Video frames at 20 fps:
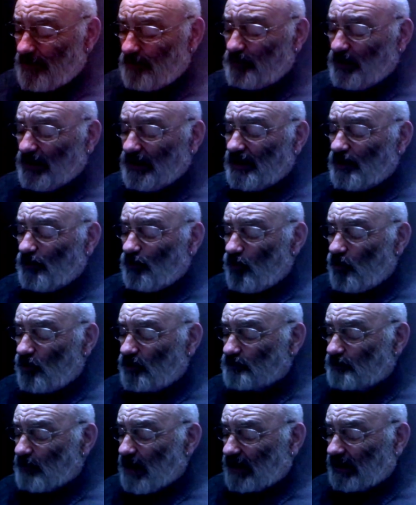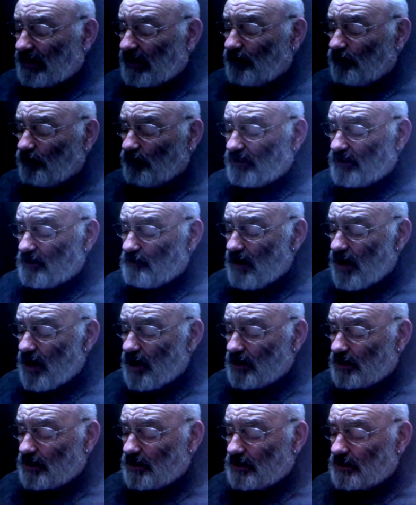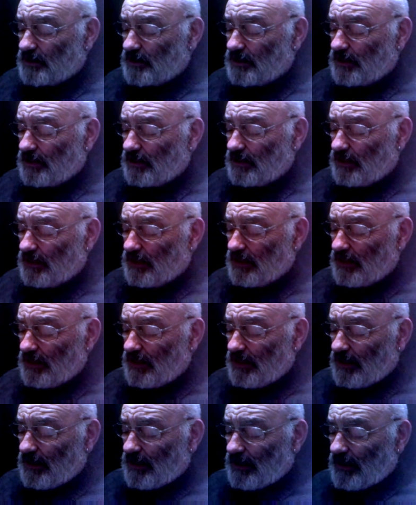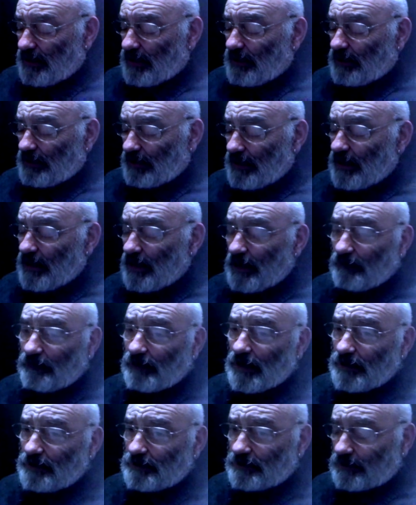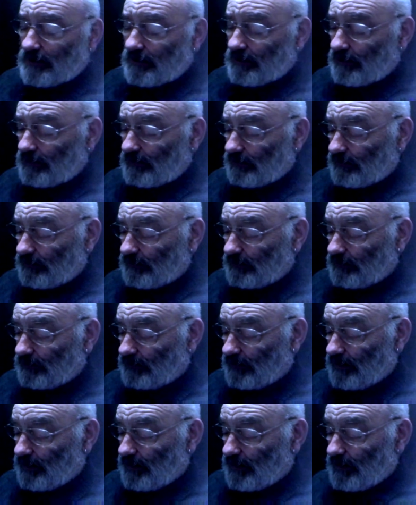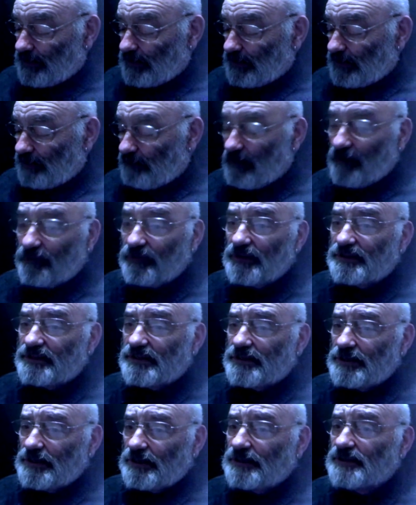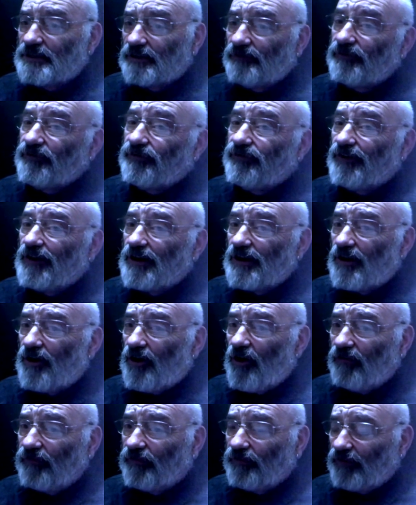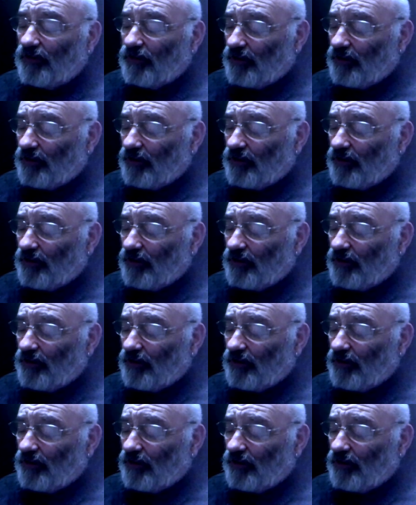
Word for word: Billy walks back in with the mugs. Yeah, right, now have your teas and fuck off.